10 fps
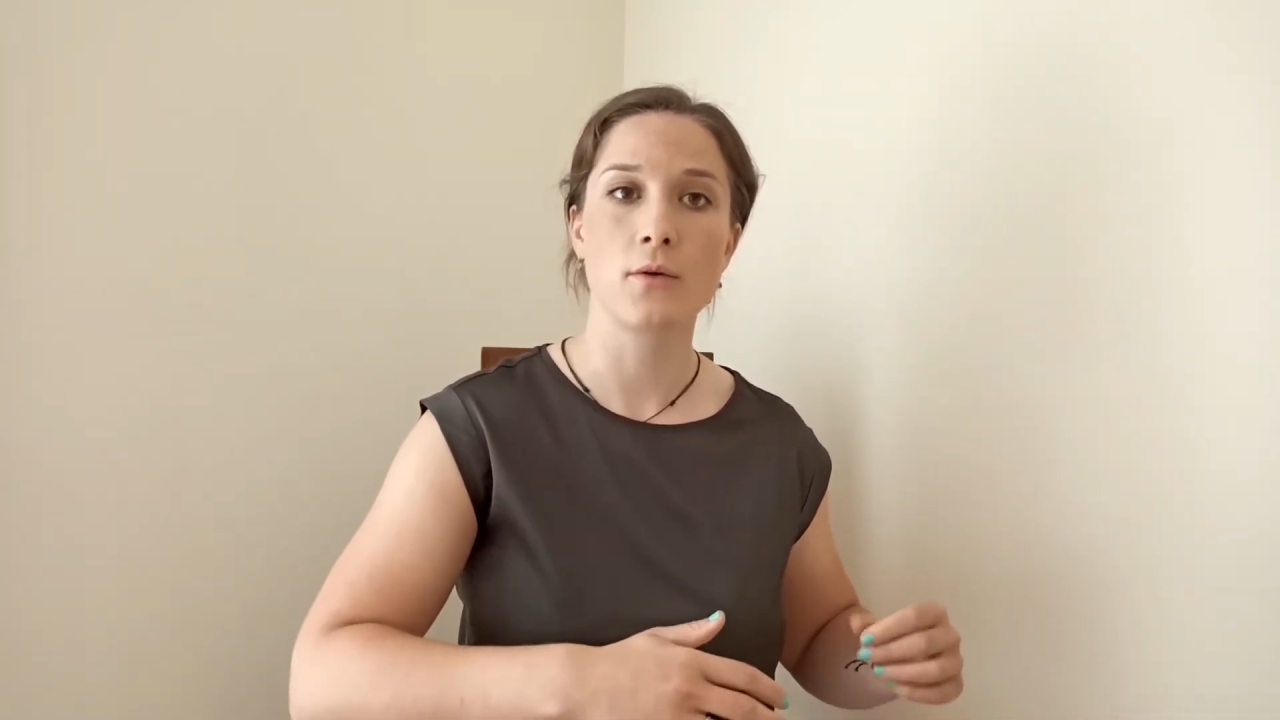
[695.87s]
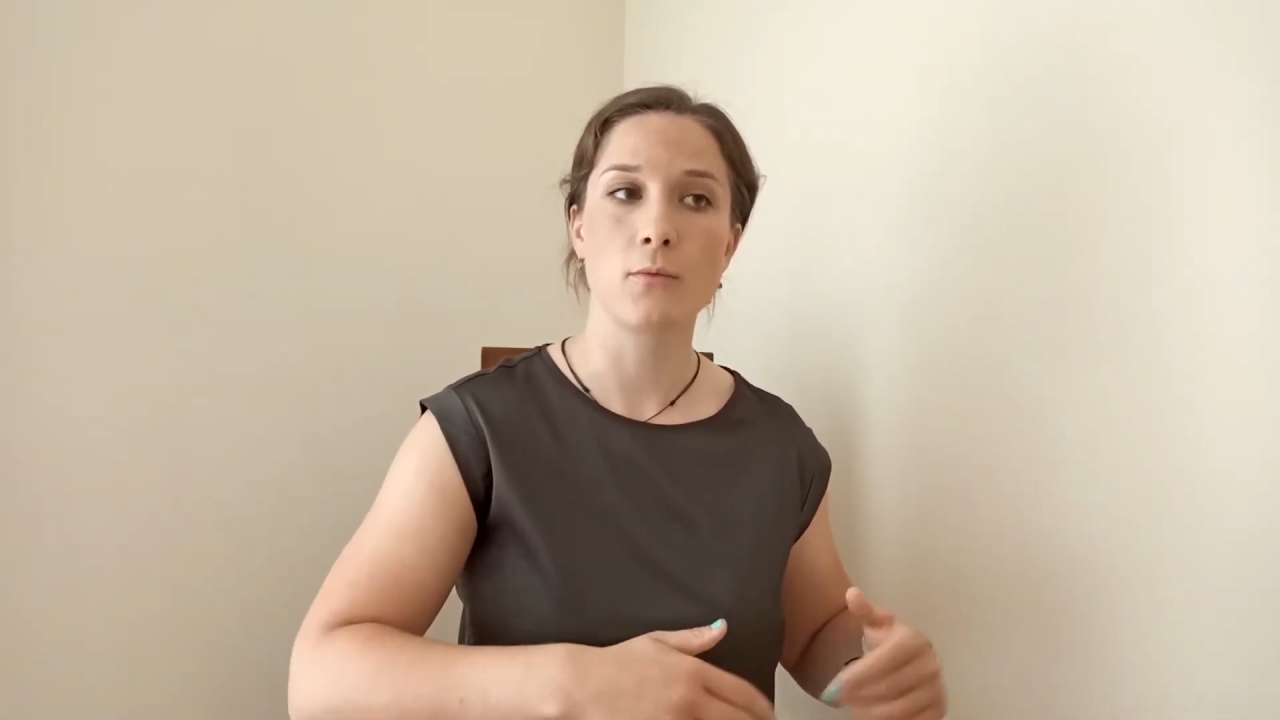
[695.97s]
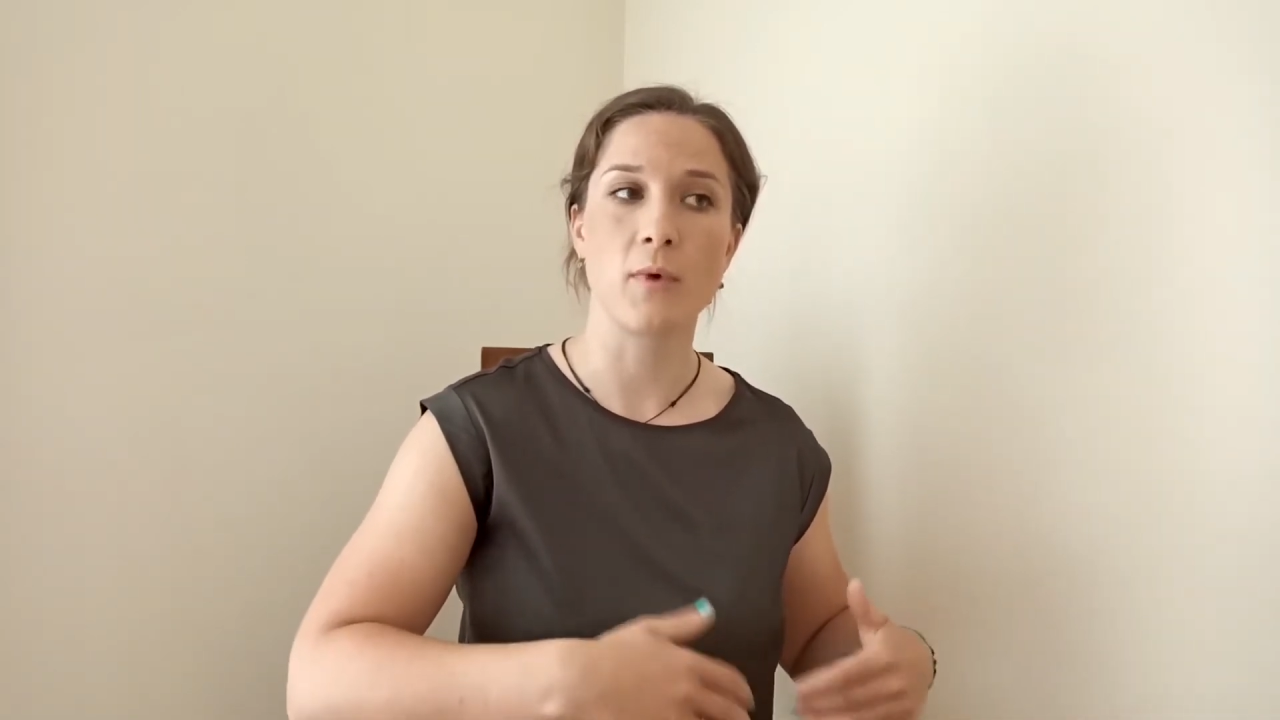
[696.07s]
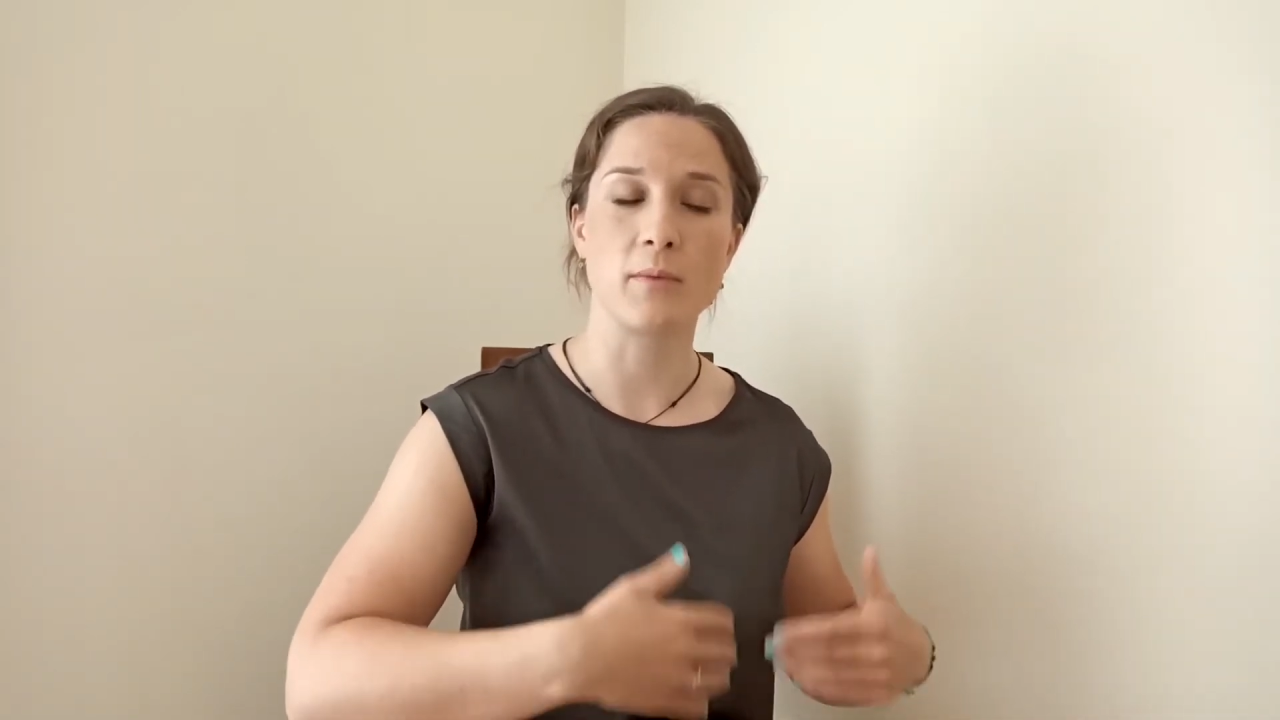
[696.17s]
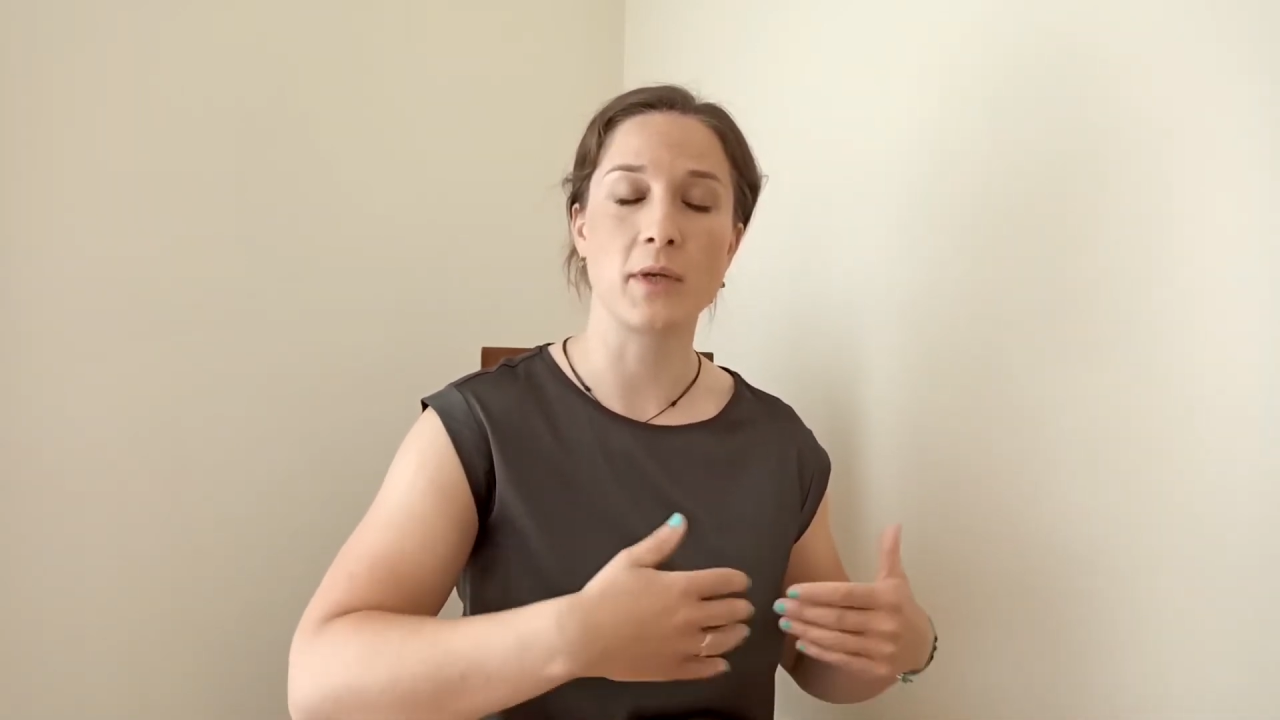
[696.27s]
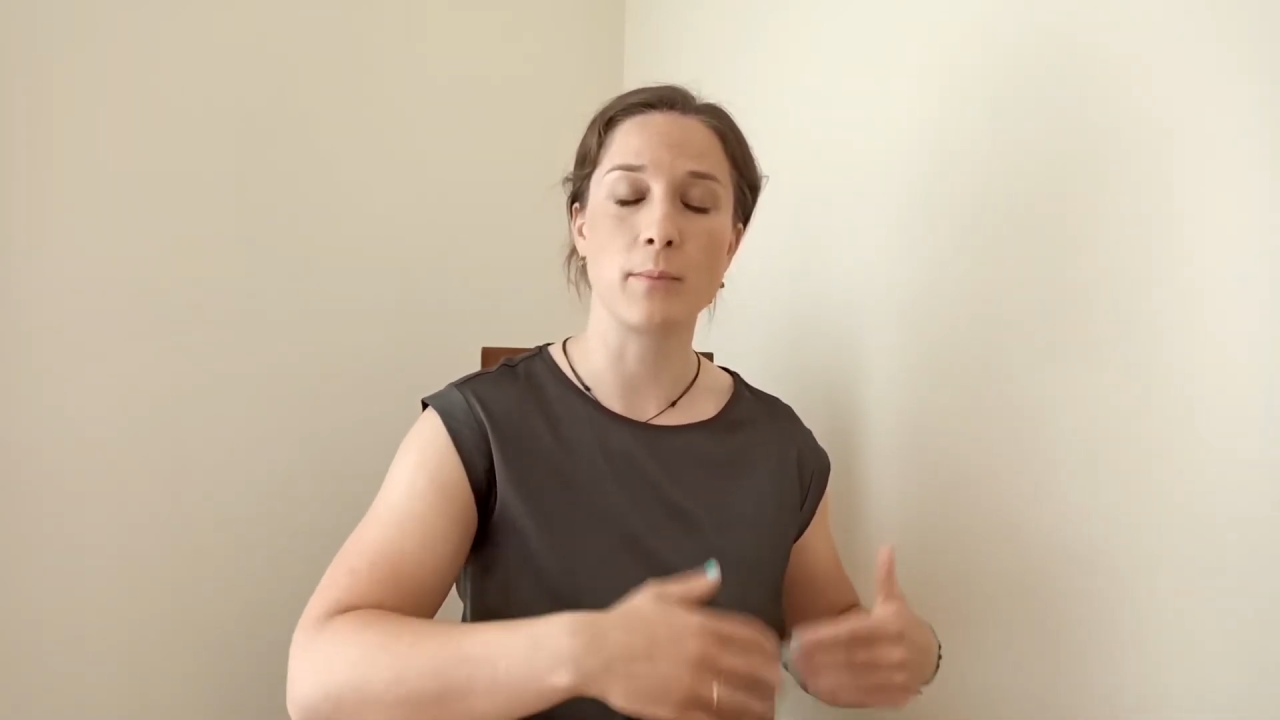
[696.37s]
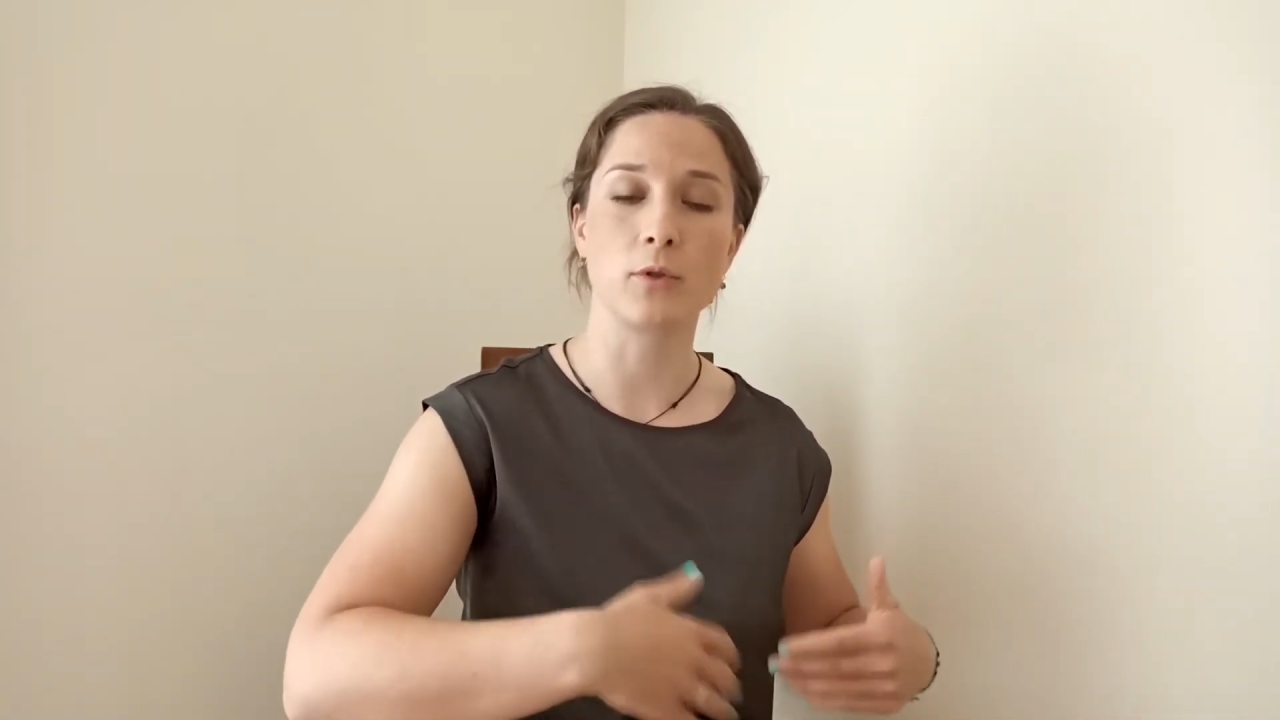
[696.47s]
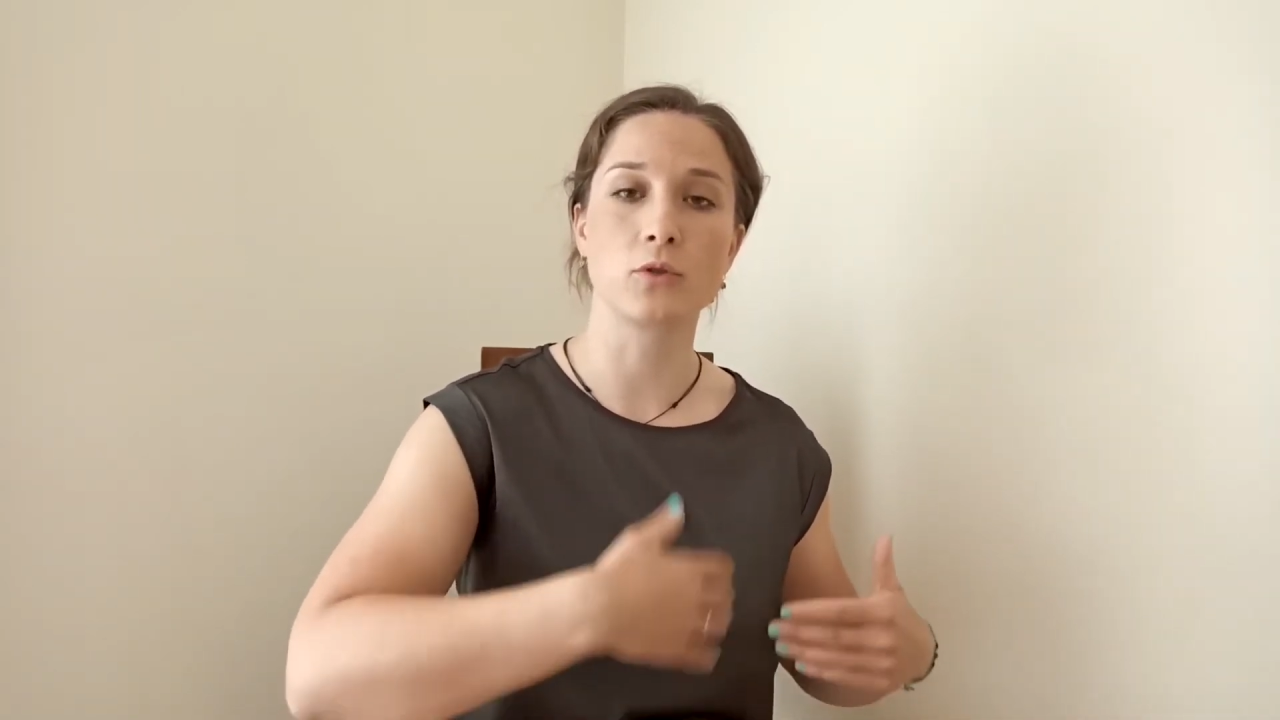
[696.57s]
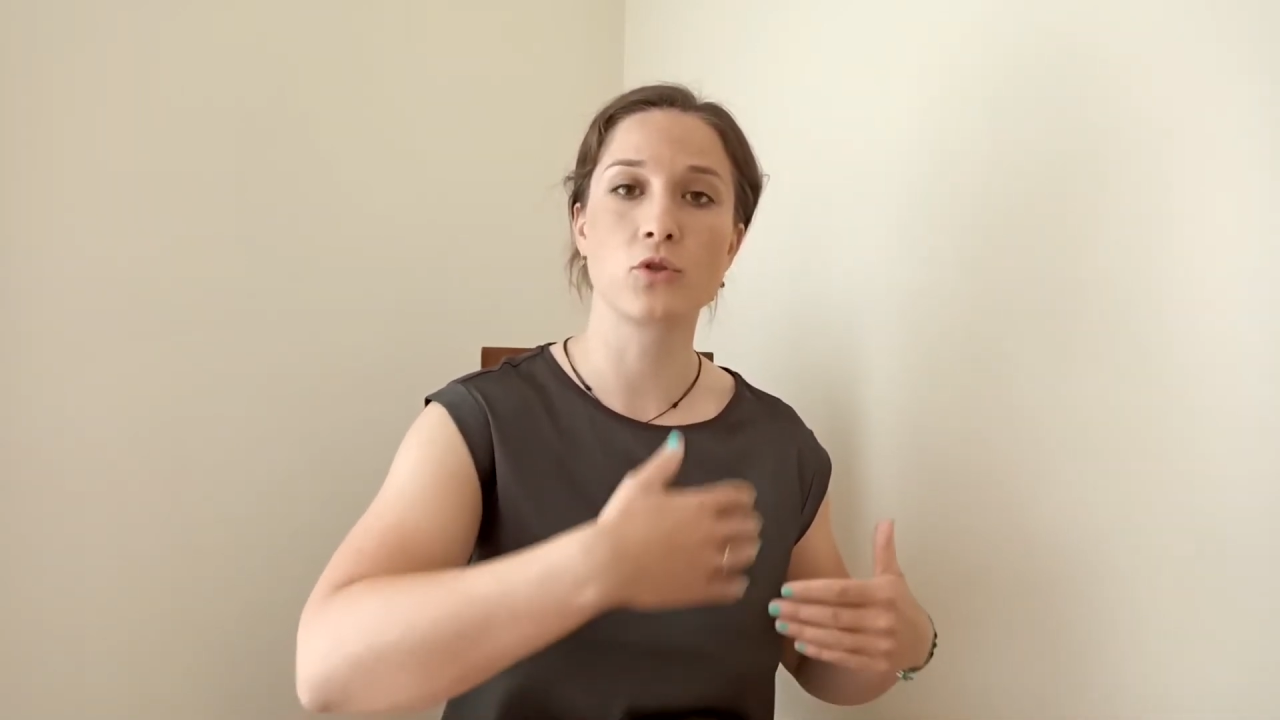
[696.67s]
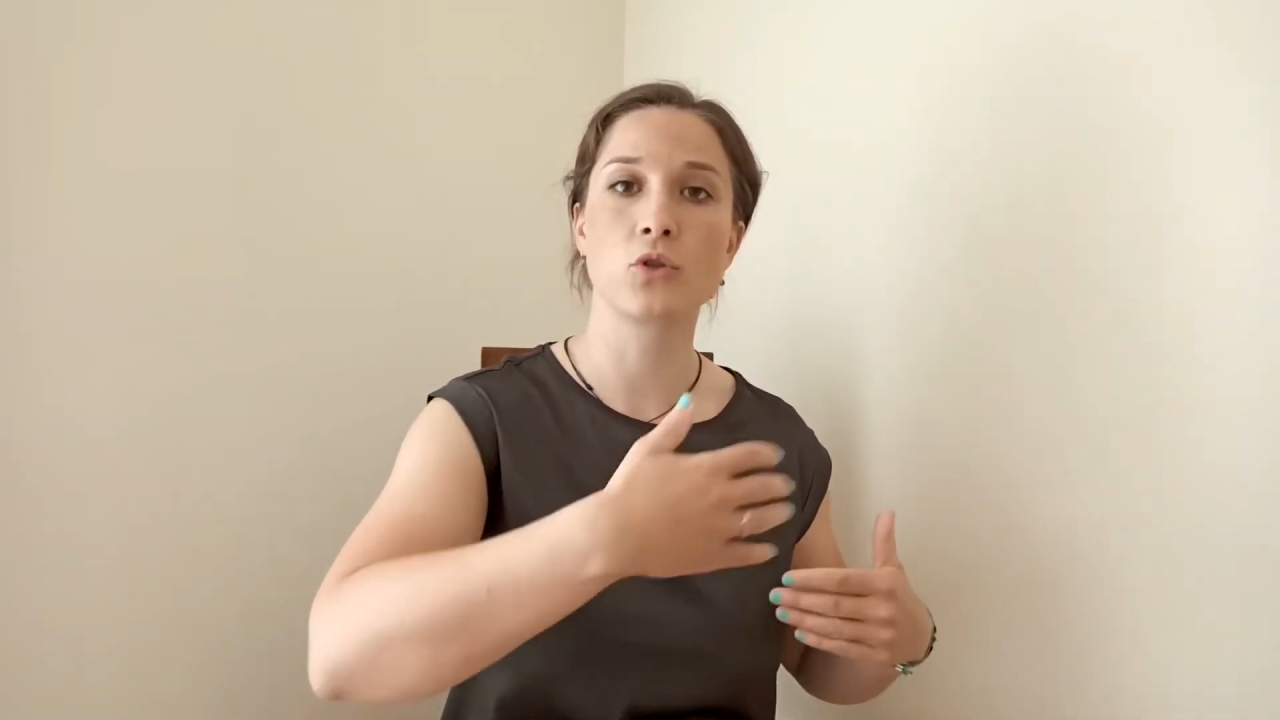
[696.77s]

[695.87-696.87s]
when people